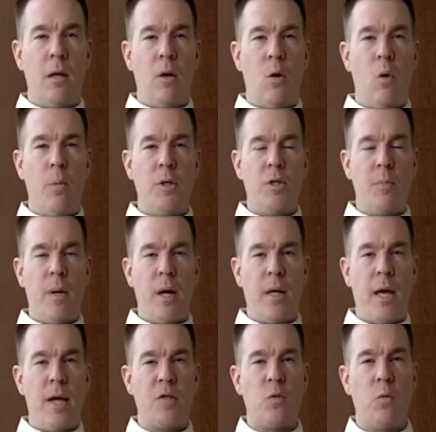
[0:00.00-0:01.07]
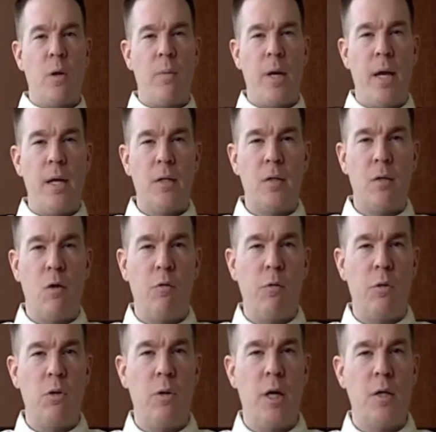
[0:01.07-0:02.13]
a whole bunch of podcasts and webcasts.
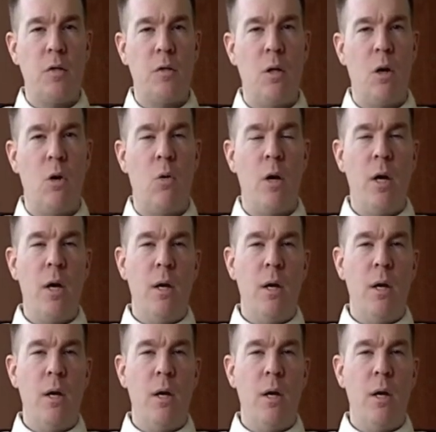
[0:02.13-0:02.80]
Hopefully you guys know.